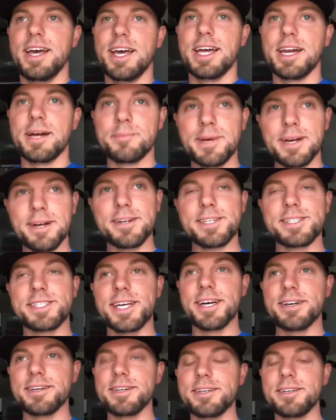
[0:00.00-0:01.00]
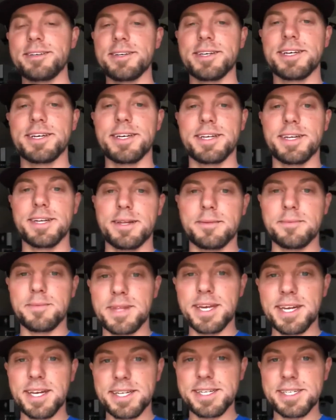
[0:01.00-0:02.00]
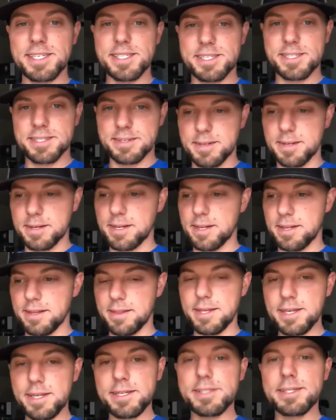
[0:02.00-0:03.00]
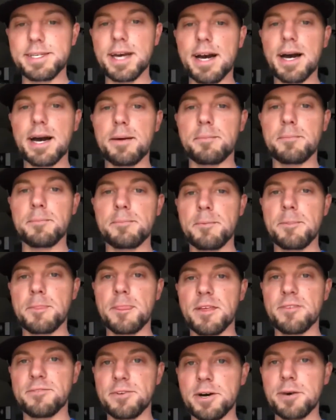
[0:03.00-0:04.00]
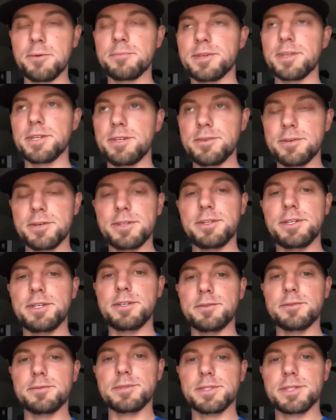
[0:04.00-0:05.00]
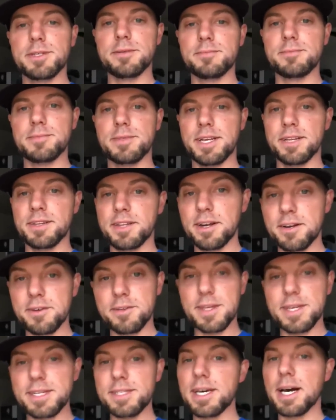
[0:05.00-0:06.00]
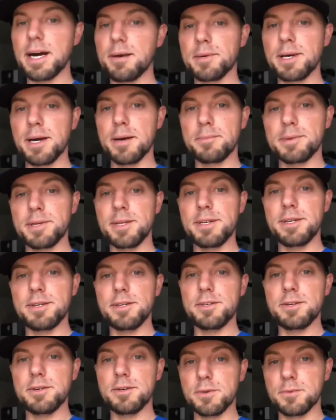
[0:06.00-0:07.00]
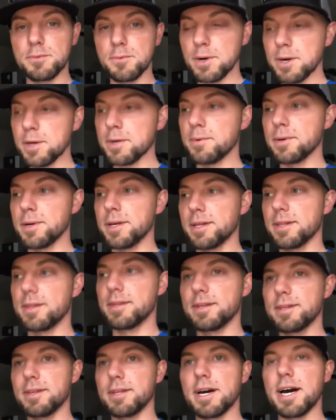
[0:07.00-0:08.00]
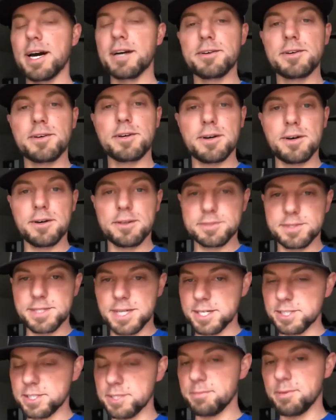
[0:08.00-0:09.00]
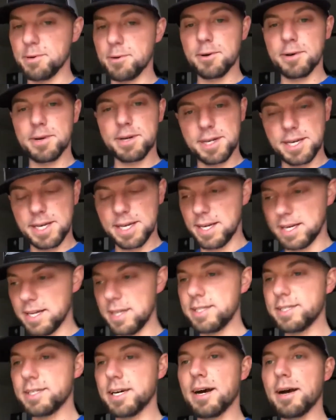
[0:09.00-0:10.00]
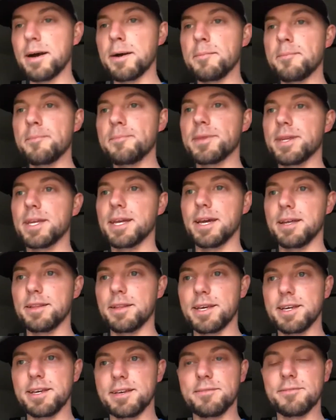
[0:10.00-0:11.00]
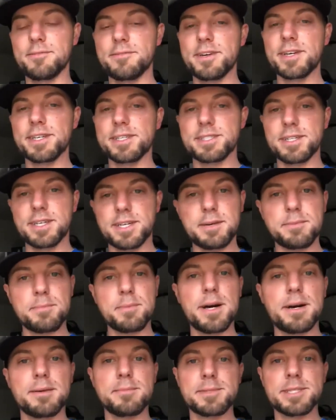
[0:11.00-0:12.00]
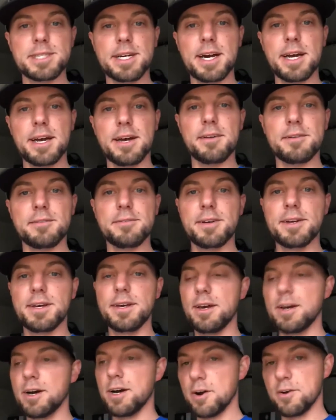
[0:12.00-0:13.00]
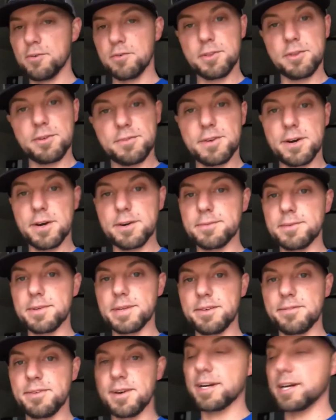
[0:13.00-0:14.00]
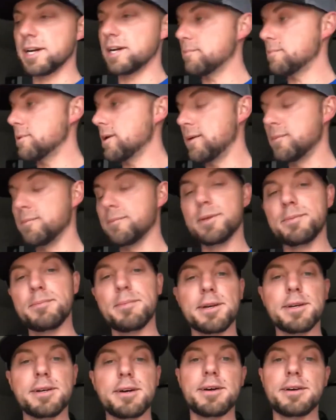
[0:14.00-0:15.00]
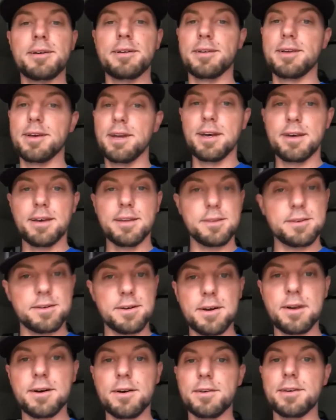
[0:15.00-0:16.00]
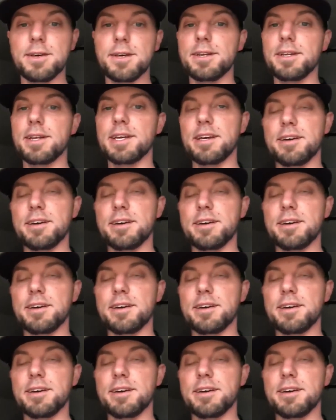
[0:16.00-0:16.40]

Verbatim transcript: And I'm here to tell you that it is the top foam that you can use. And they're the top company you can work with. I can call tech support at any time and they can fix any problems I have over the phone. If I got a problem with my gun, they're on it.